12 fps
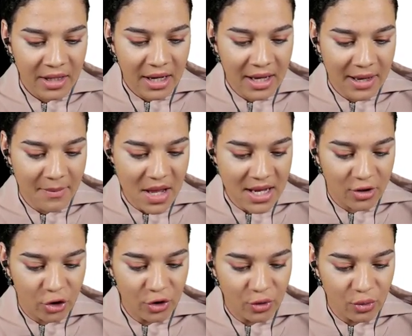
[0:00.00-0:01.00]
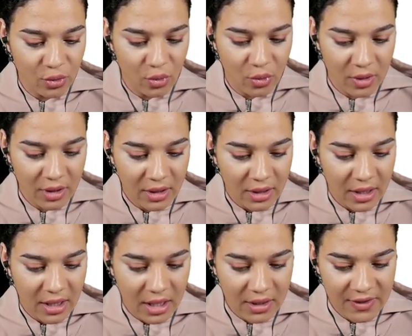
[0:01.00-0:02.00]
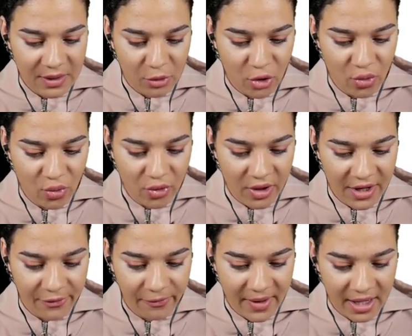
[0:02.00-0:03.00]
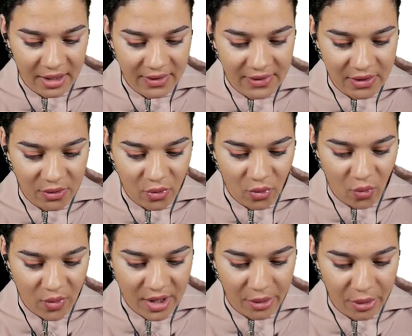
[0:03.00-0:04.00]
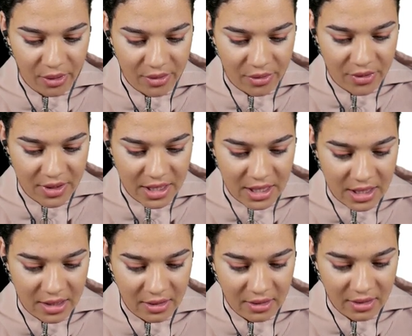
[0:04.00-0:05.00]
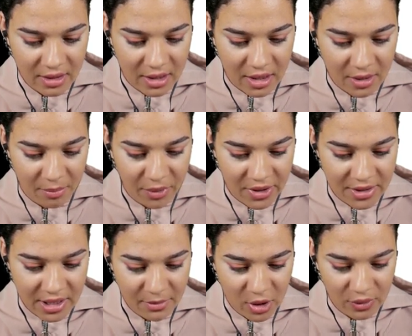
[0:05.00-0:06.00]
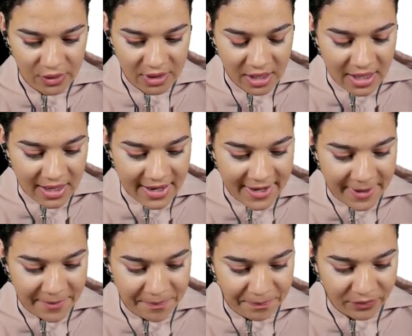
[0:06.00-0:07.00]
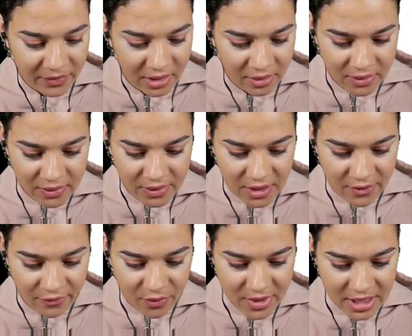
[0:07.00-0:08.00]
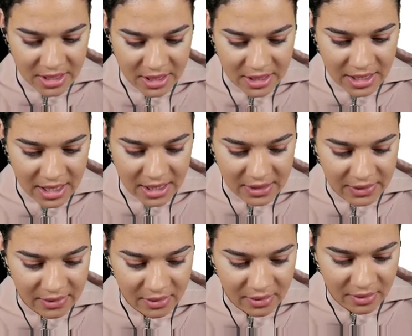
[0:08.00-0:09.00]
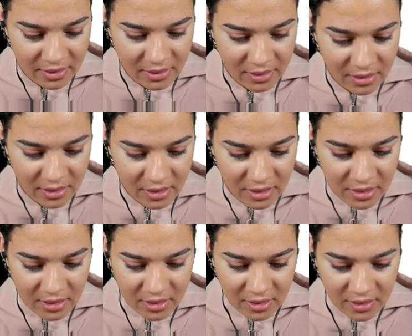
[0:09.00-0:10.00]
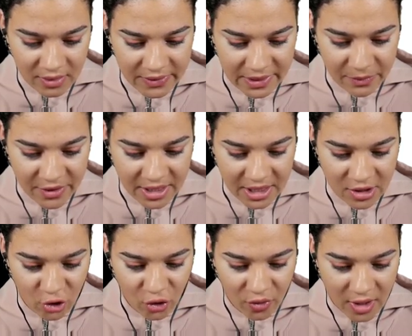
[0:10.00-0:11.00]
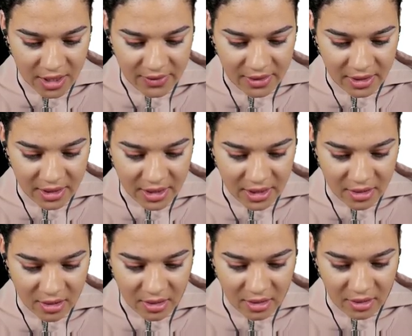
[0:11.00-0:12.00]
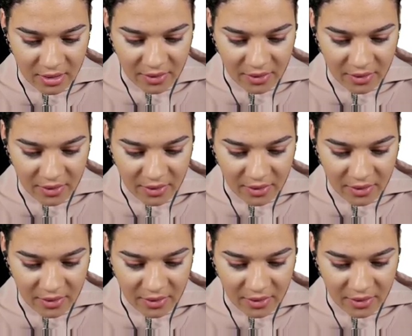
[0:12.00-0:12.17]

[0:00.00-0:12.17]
um, and do uh, some cool effects with the uh, blending modes. Um, let's see if we can get something interesting here.